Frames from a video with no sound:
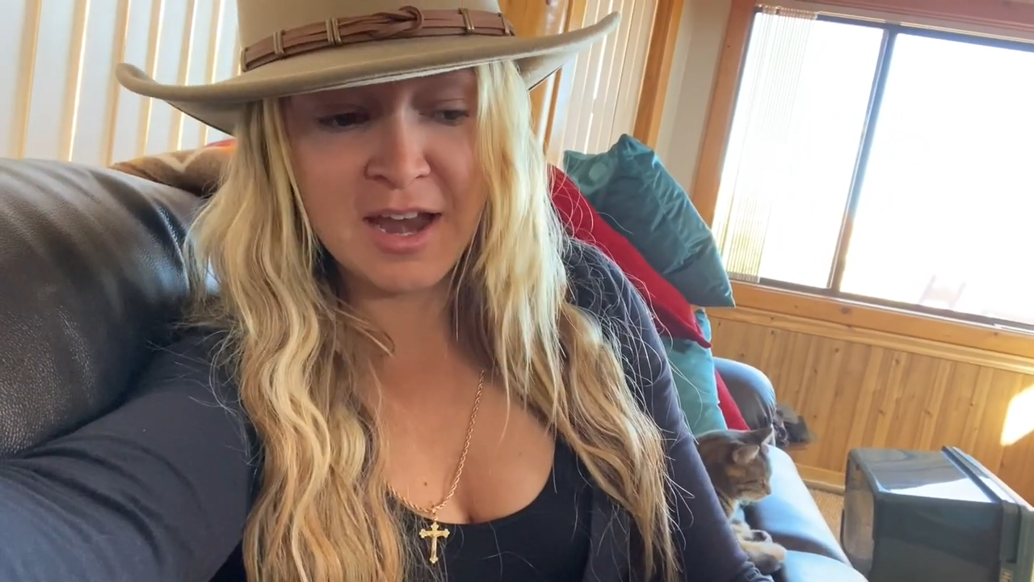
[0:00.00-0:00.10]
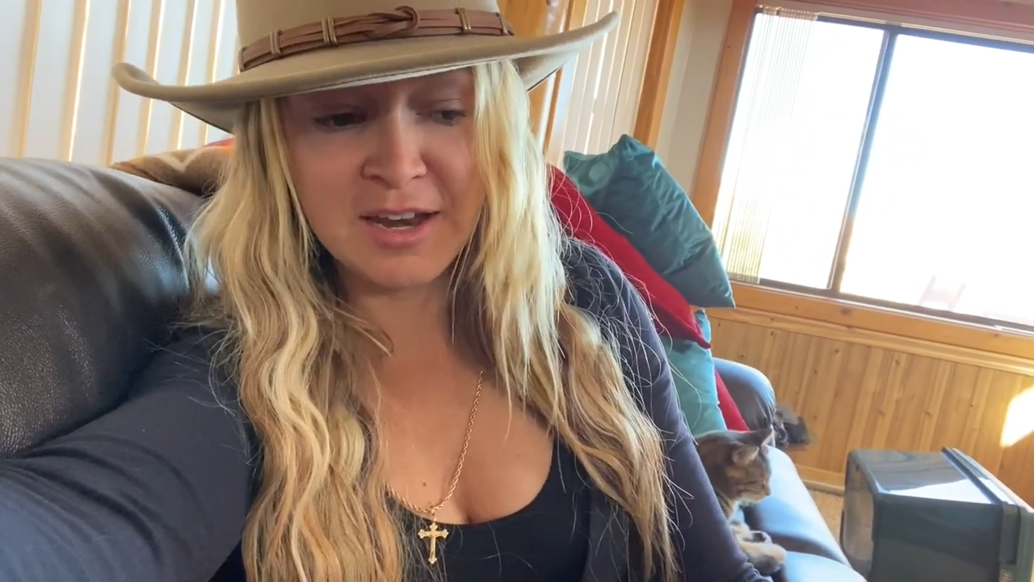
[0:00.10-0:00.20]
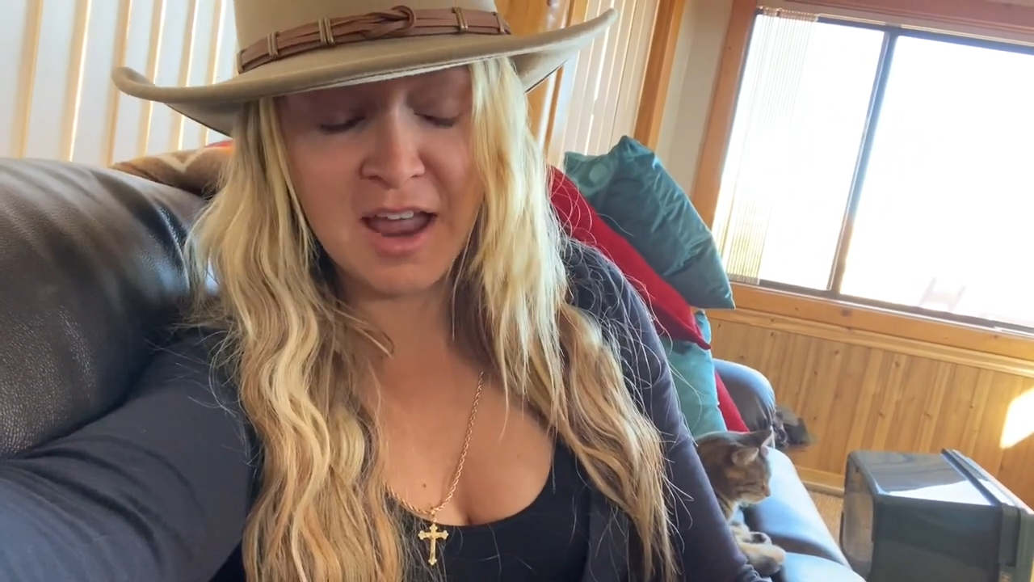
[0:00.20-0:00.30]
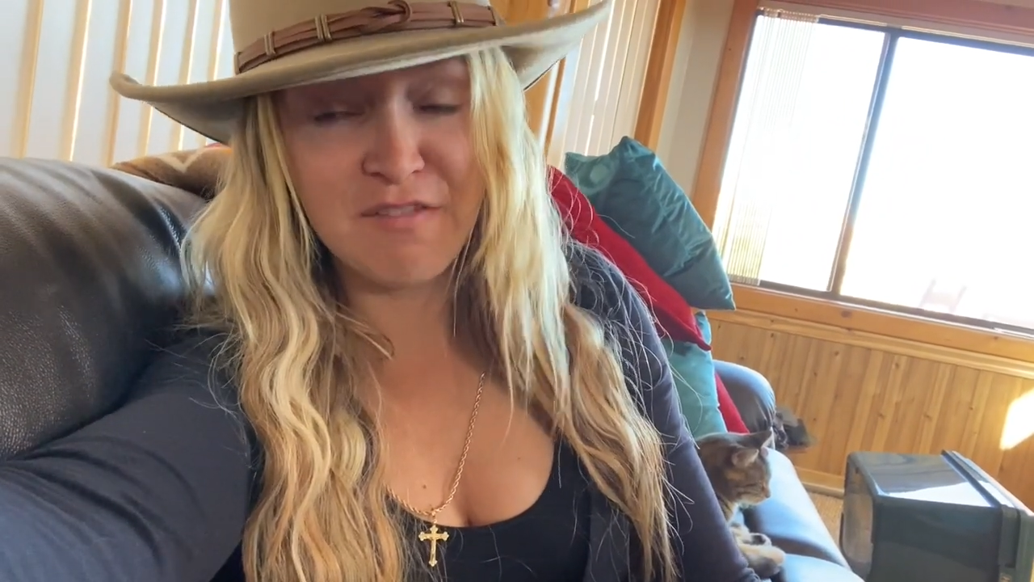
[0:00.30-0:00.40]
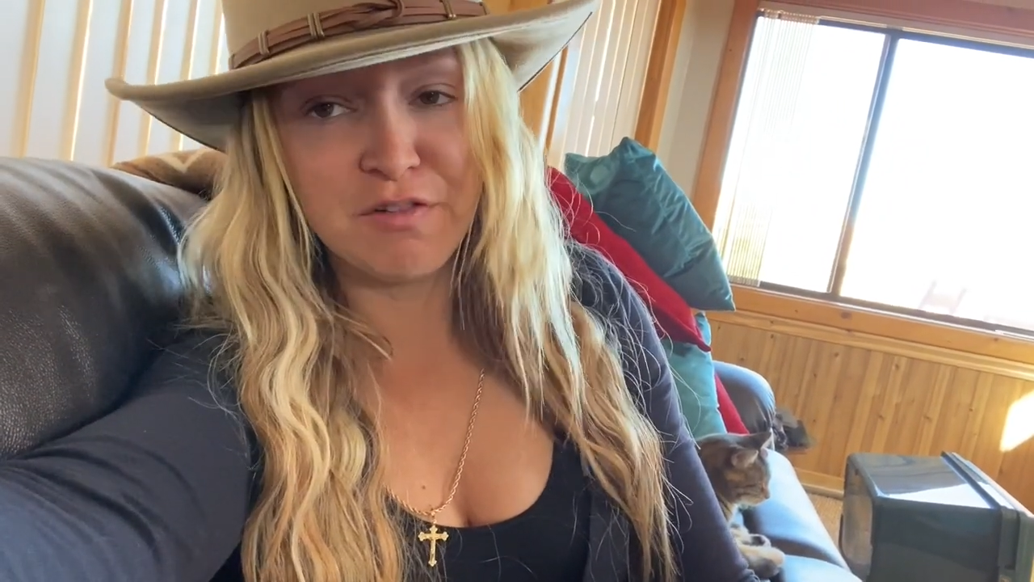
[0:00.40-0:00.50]
I
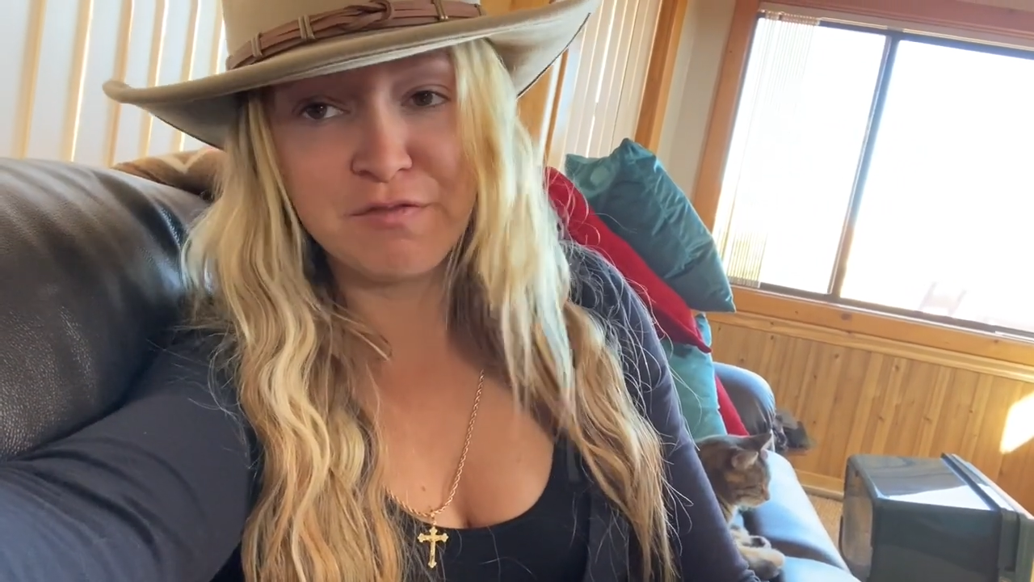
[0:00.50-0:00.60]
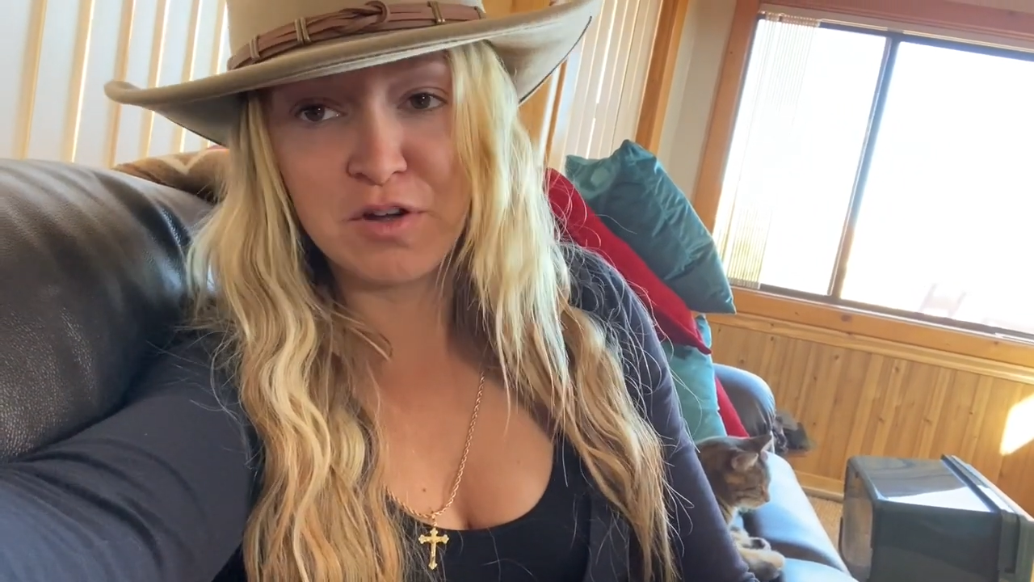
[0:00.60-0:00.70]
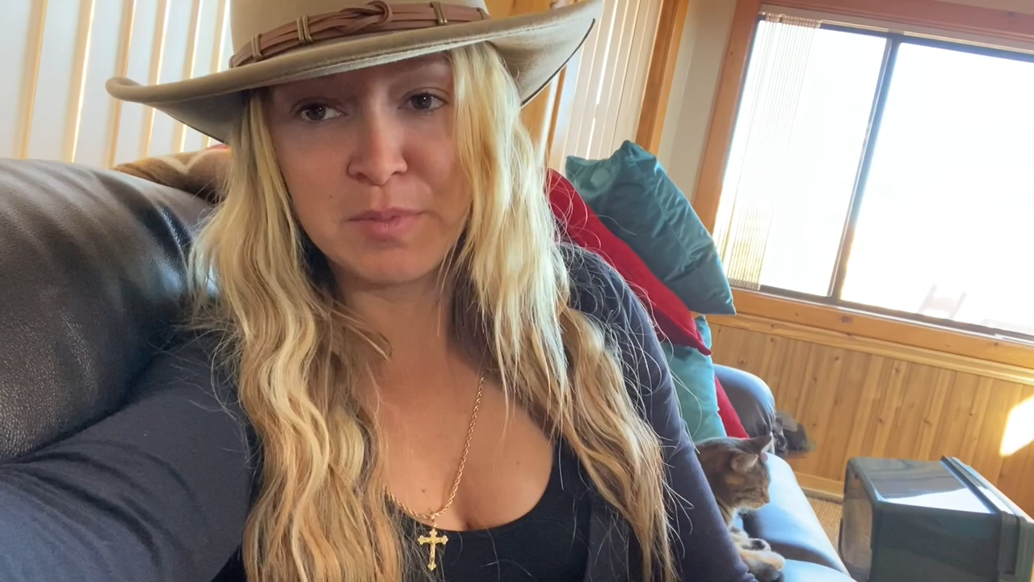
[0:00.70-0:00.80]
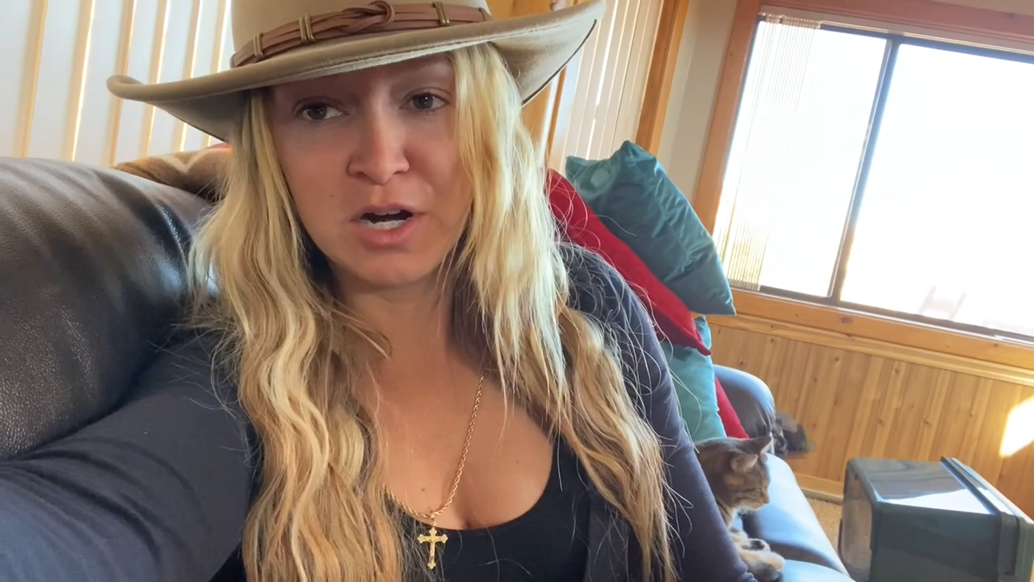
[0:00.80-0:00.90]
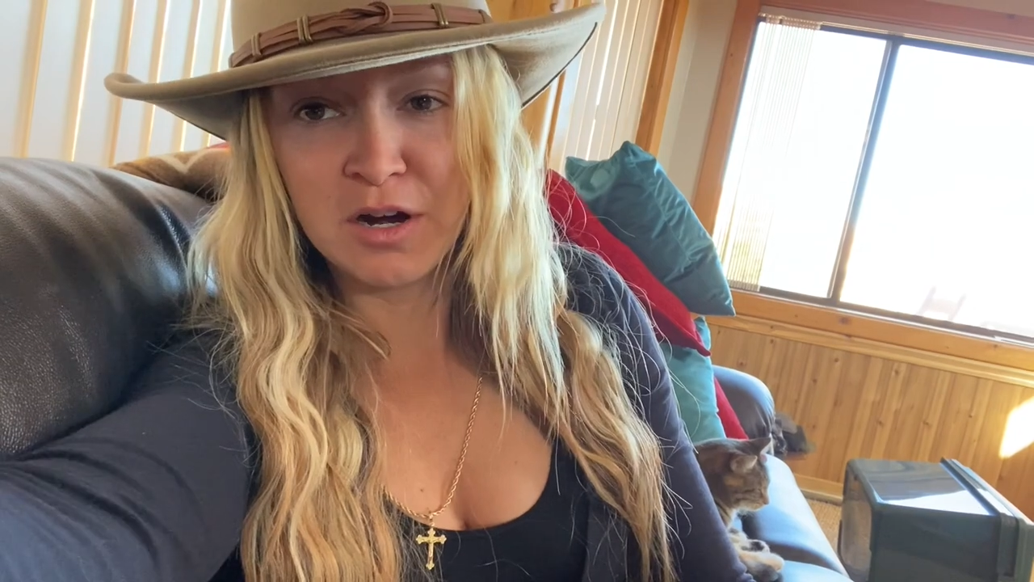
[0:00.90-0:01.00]
didn't have a
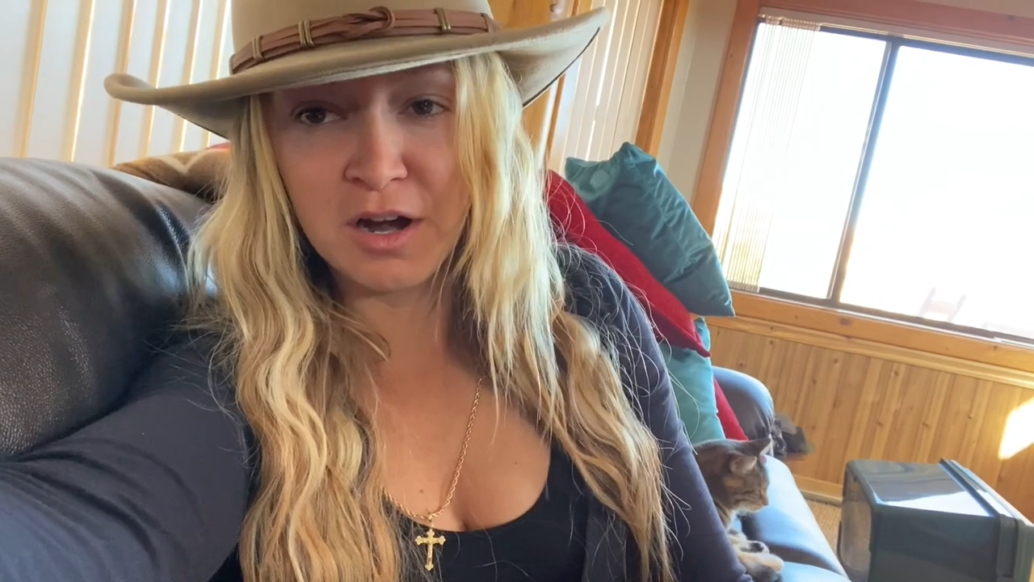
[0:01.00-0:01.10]
filmer